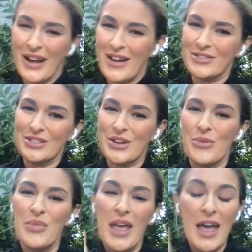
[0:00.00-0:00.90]
now.
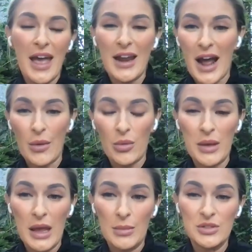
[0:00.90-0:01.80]
So and I will
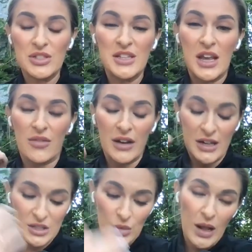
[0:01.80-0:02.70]
be able to take
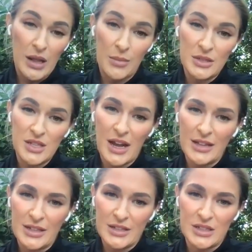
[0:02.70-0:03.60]
readings while I'm in
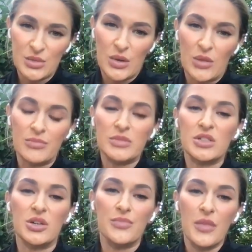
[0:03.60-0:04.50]
Thailand as well.
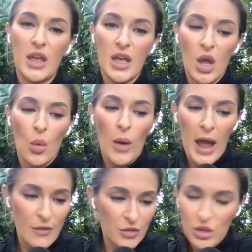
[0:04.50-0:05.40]
So,
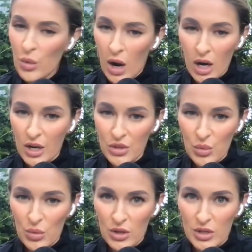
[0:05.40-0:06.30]
wherever you are in the
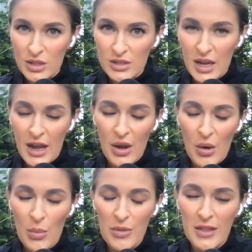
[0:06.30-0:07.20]
world, I
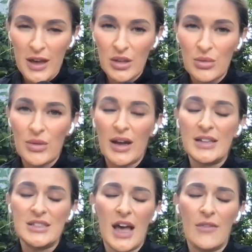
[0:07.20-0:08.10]
hope that you
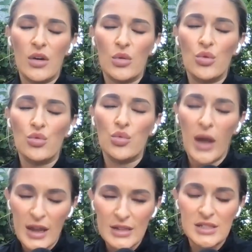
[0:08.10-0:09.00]
guys have a
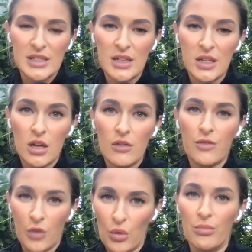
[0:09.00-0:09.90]
great
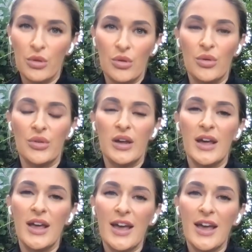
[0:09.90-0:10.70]
full moon